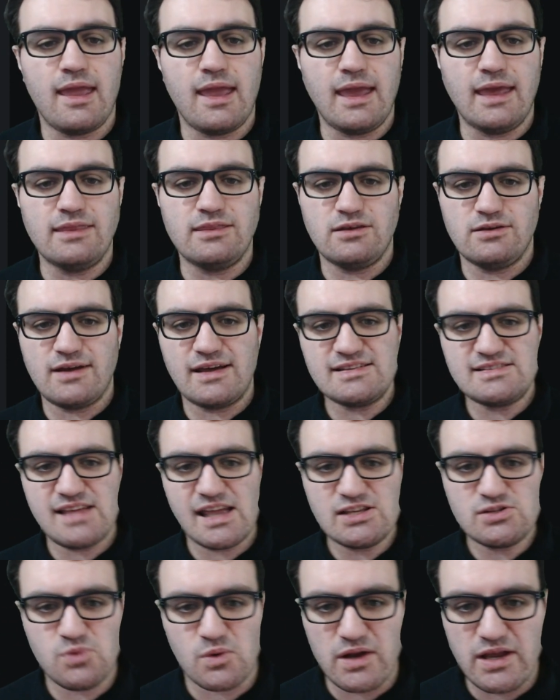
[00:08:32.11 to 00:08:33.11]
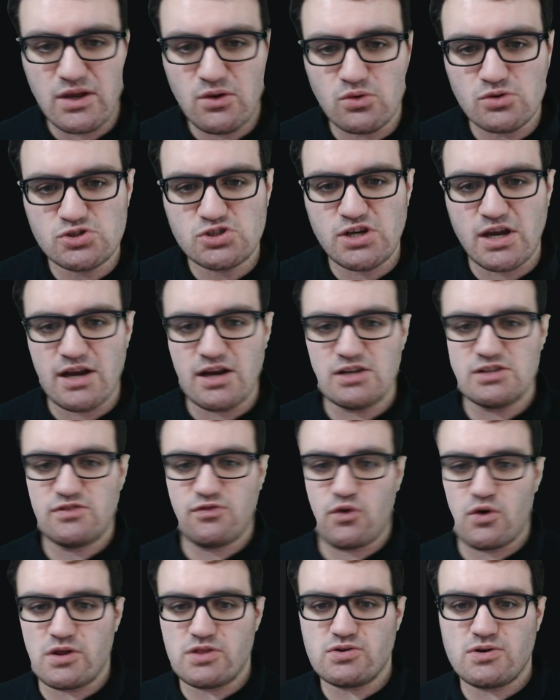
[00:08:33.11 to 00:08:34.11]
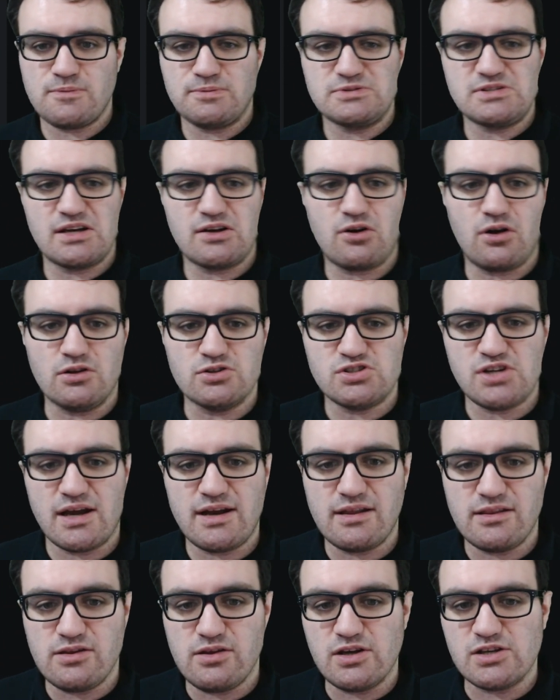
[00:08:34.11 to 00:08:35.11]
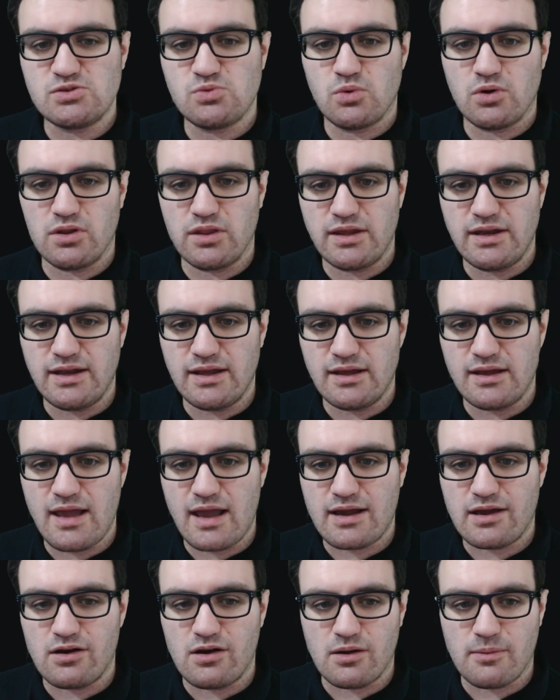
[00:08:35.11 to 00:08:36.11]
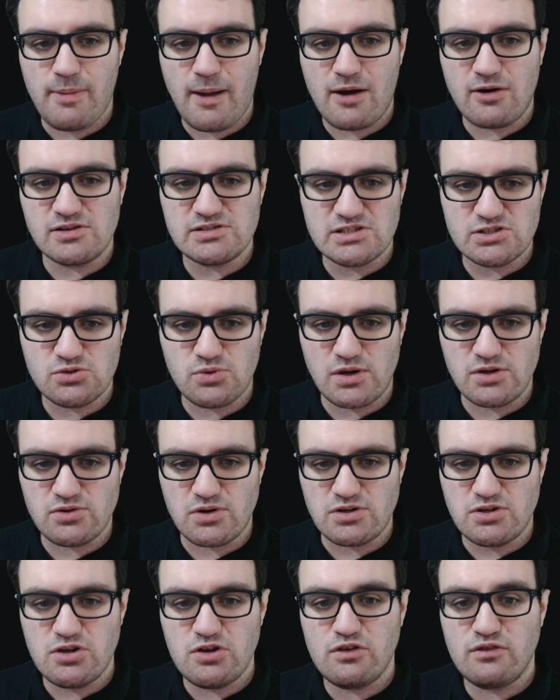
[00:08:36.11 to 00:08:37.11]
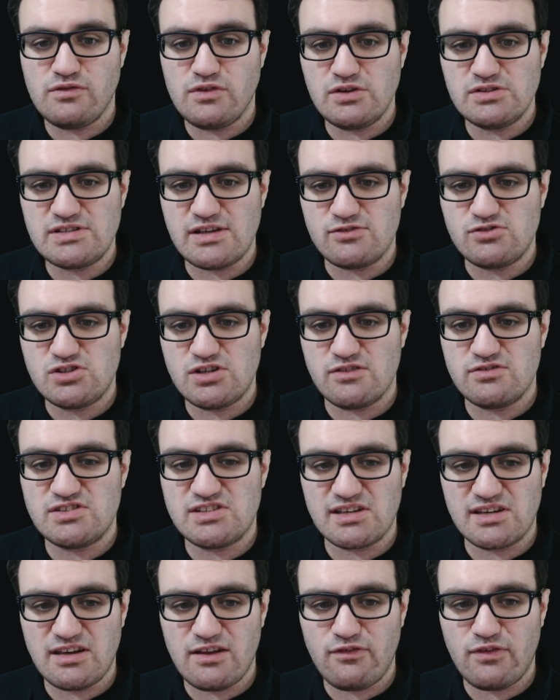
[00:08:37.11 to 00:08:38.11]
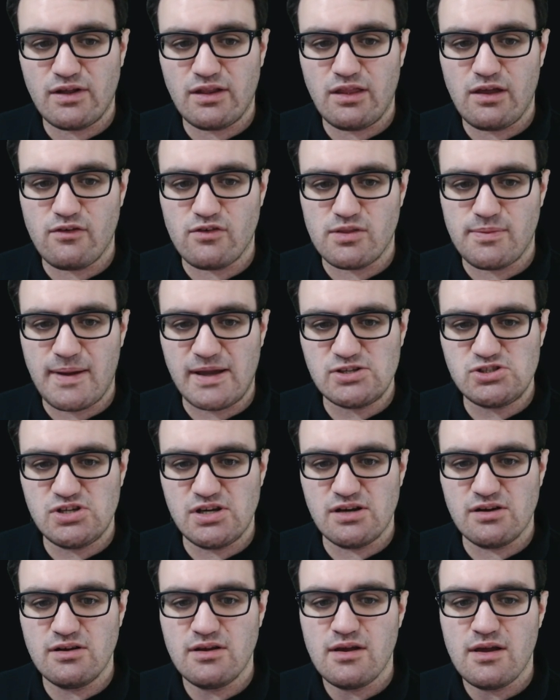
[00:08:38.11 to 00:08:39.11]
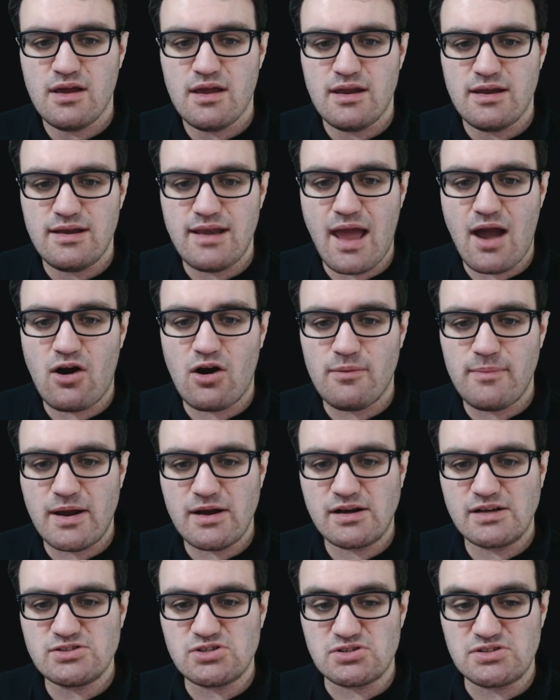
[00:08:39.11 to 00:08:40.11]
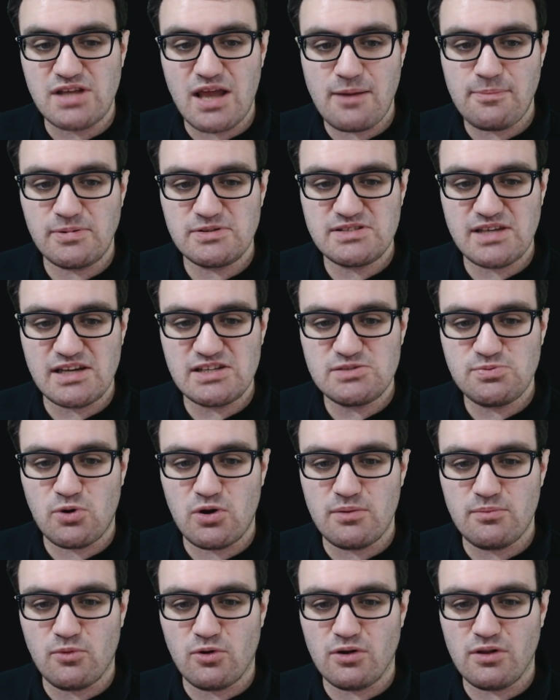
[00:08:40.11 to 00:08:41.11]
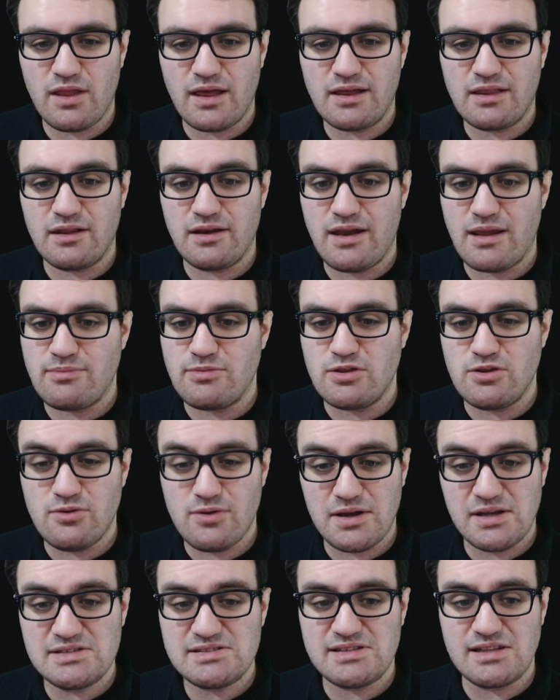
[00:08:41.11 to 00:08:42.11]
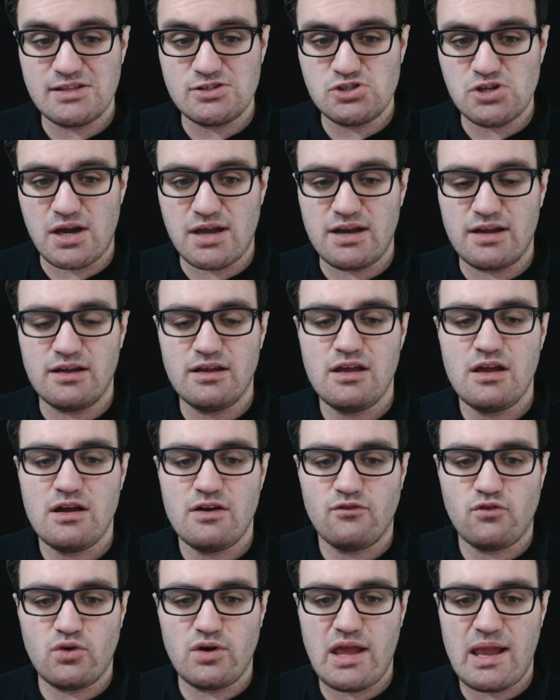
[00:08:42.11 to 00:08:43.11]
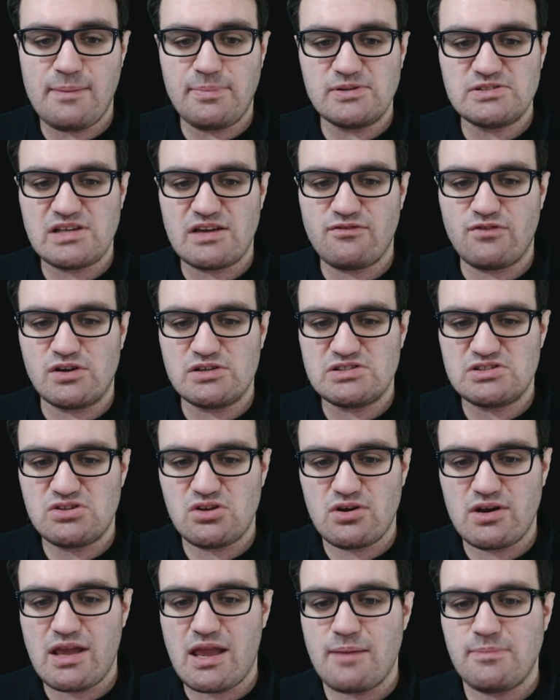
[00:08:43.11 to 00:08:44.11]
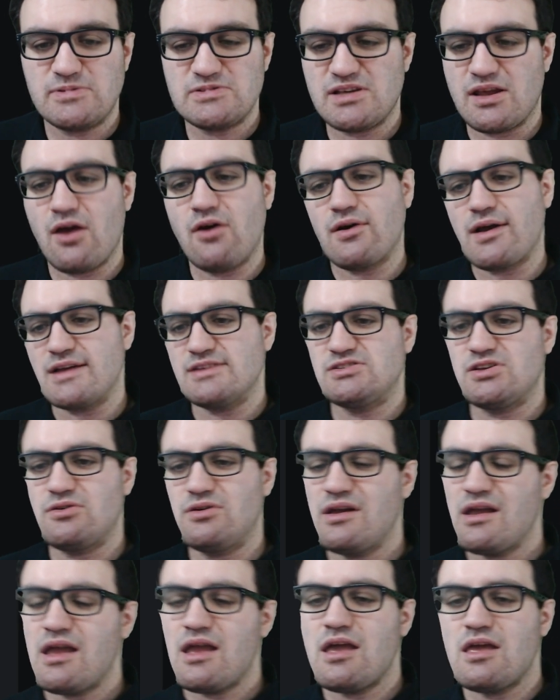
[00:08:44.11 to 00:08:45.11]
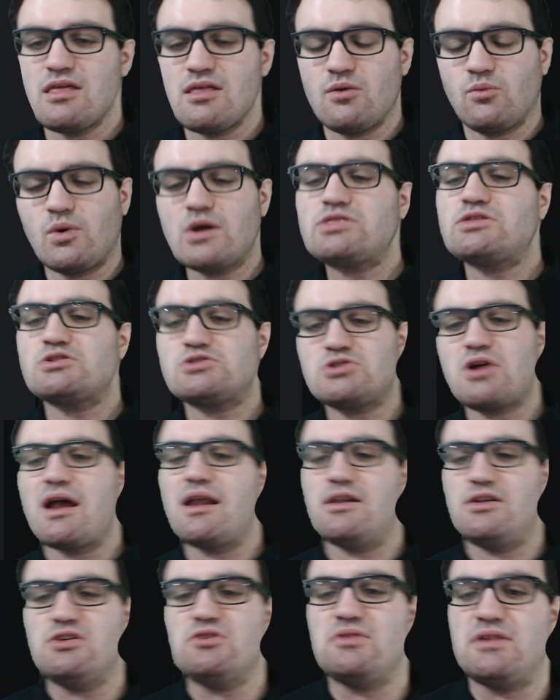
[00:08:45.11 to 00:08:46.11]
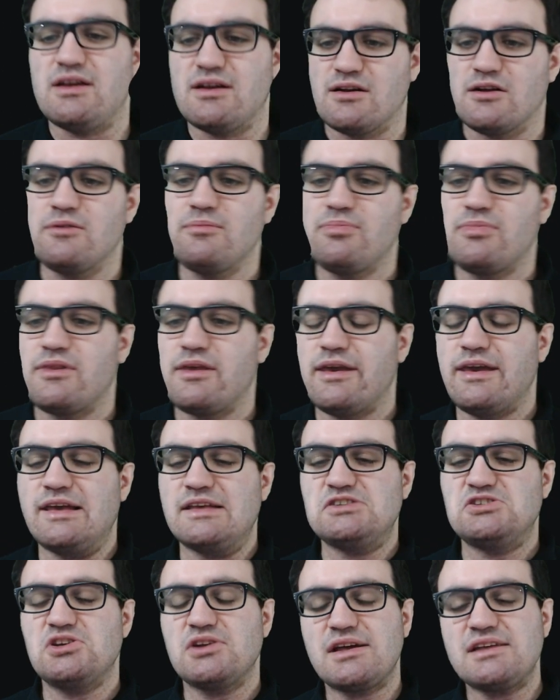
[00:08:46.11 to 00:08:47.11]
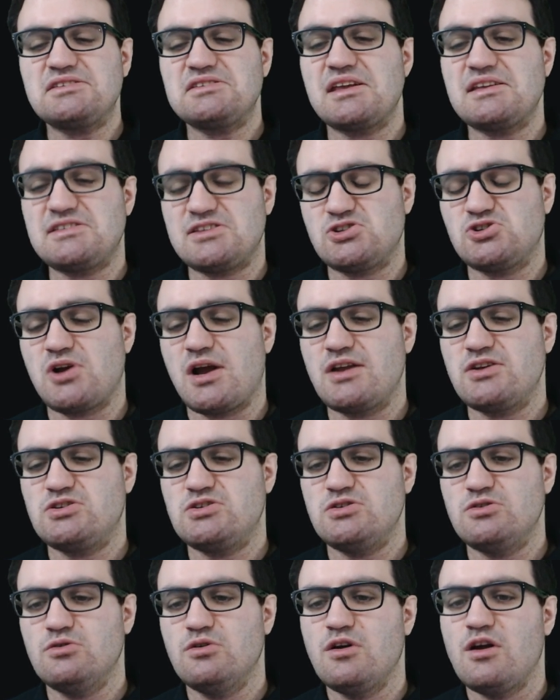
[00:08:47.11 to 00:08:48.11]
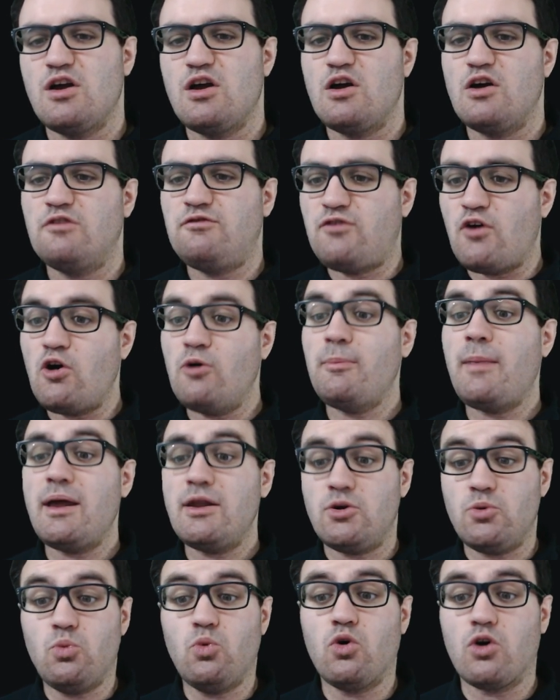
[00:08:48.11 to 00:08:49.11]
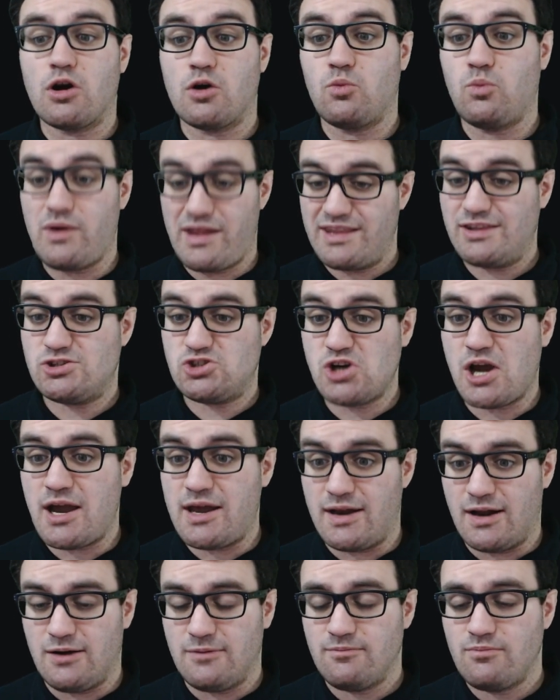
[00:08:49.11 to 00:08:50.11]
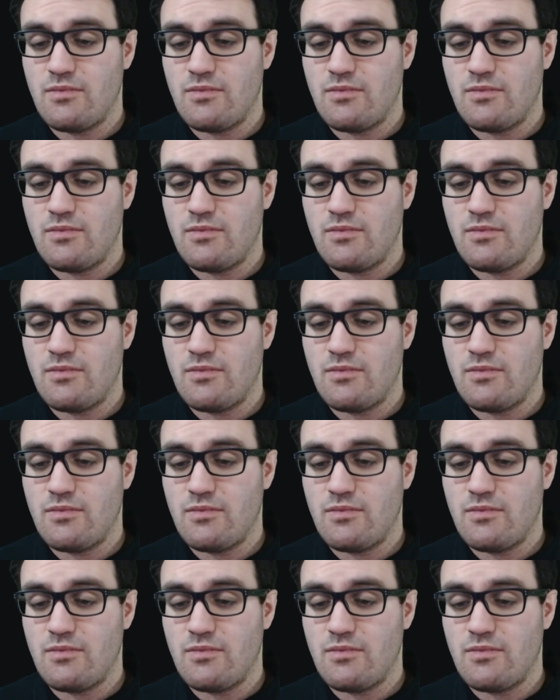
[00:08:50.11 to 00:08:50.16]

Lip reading: In the United States, where equal shares, 43% called China and the U.S. world-leading economic powers in 2022. Views have shifted significantly over the past year. Now Americans are 10 percentage point more likely to name the U.S. than China, 48% versus 38%. Okay, so what they're trying to do here is the United States is trying to foment war with China